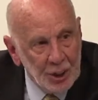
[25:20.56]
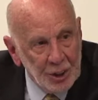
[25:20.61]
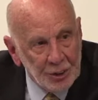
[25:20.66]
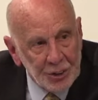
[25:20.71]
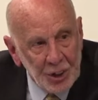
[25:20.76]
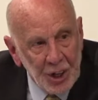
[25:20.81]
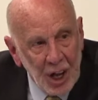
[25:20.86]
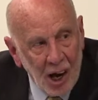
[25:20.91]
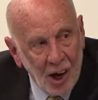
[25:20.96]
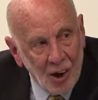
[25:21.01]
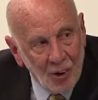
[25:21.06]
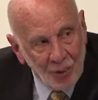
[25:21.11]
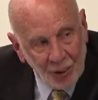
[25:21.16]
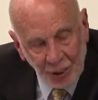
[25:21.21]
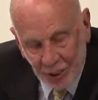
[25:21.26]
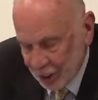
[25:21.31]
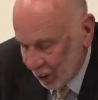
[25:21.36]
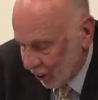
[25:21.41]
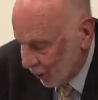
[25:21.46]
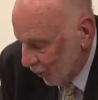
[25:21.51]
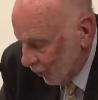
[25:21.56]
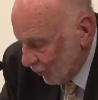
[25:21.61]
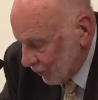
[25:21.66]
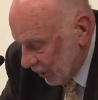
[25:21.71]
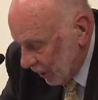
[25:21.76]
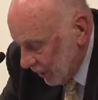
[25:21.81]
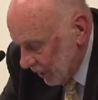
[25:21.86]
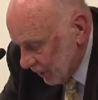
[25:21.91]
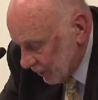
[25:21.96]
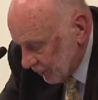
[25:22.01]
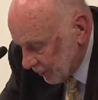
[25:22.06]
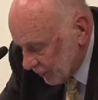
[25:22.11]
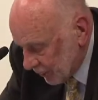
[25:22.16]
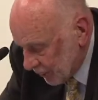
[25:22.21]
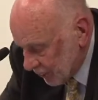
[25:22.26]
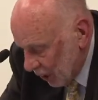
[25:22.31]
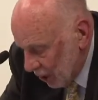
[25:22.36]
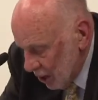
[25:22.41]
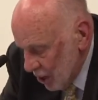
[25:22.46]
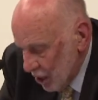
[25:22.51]
is now the sole test.
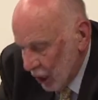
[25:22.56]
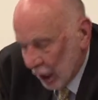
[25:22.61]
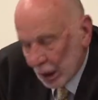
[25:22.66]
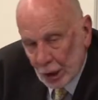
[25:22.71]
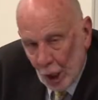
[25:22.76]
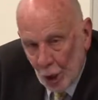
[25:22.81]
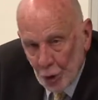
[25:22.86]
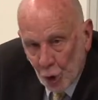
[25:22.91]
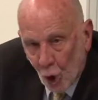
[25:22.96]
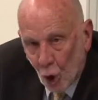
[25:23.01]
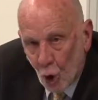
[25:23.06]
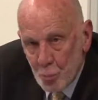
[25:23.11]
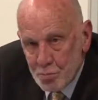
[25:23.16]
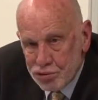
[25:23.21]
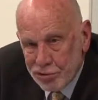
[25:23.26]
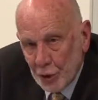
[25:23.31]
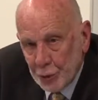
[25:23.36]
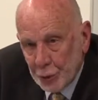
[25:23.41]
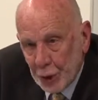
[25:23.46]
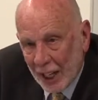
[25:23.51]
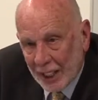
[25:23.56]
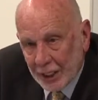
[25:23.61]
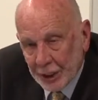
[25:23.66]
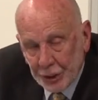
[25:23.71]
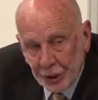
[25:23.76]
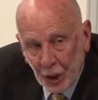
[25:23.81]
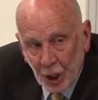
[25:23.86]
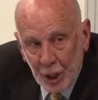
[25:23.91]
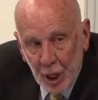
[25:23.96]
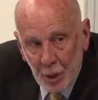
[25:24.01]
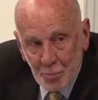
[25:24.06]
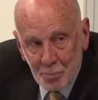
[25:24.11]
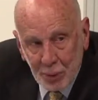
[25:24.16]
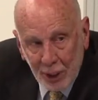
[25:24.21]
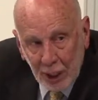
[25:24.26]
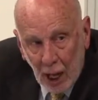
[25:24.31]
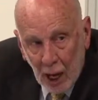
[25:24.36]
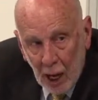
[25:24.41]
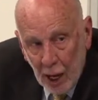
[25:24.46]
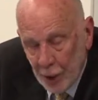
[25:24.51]
Local protection
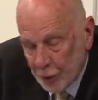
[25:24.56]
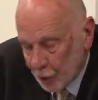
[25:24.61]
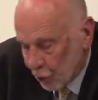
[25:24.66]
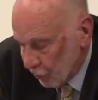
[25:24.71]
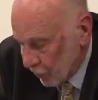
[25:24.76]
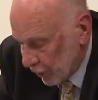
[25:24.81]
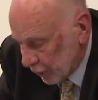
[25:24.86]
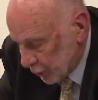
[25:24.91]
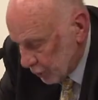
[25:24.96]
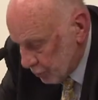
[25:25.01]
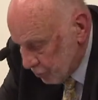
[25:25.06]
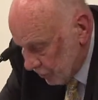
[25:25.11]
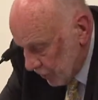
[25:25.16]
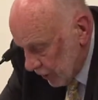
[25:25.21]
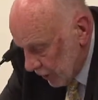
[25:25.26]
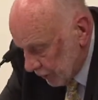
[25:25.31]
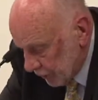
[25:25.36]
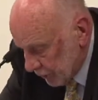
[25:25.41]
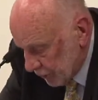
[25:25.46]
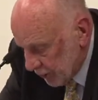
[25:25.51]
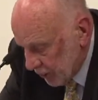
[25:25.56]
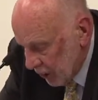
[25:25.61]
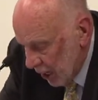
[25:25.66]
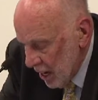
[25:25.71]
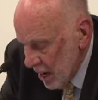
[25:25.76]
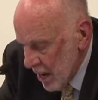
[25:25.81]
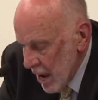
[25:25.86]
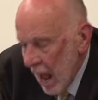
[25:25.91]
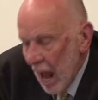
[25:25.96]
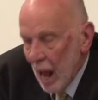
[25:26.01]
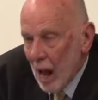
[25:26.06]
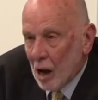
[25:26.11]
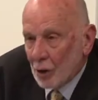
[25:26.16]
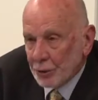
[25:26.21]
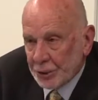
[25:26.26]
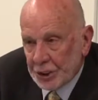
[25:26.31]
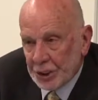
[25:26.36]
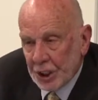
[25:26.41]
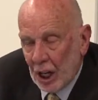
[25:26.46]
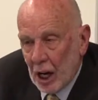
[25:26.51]
implied or expressed.
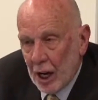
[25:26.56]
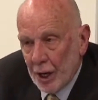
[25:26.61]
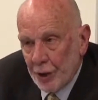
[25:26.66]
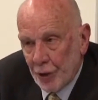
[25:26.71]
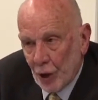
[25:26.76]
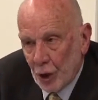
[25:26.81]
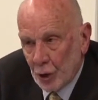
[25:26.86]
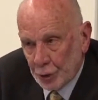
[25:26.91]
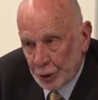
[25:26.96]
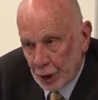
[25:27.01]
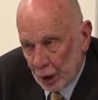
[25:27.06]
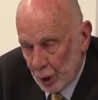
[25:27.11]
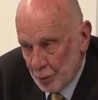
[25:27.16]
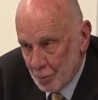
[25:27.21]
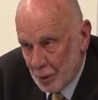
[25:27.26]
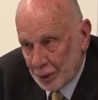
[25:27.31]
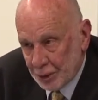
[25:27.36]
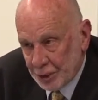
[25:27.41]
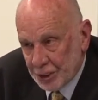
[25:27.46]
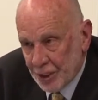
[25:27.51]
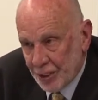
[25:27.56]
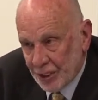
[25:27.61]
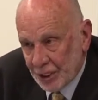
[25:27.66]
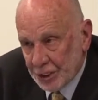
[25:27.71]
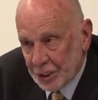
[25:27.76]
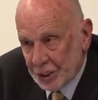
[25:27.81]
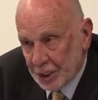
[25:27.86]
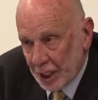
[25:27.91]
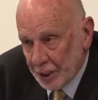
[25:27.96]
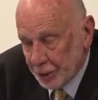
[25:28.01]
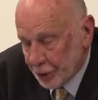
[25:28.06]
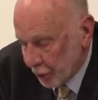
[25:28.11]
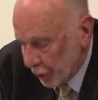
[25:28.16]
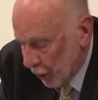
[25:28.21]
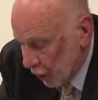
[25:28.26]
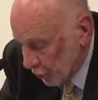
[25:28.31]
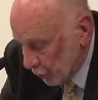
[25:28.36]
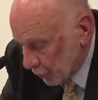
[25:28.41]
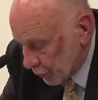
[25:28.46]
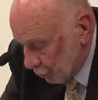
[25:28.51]
Outside those limits, the state
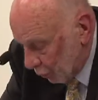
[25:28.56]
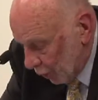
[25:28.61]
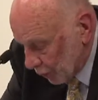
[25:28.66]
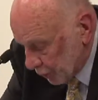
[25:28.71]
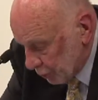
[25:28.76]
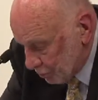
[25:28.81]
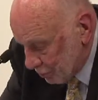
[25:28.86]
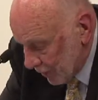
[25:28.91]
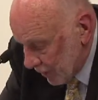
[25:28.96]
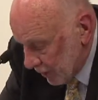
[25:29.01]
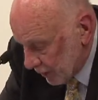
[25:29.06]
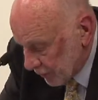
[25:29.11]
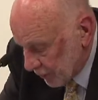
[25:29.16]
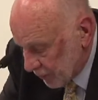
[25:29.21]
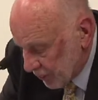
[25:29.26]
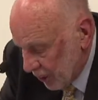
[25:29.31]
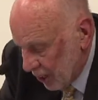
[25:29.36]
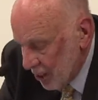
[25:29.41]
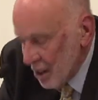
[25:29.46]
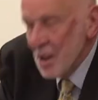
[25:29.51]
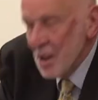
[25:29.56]
knows what's best.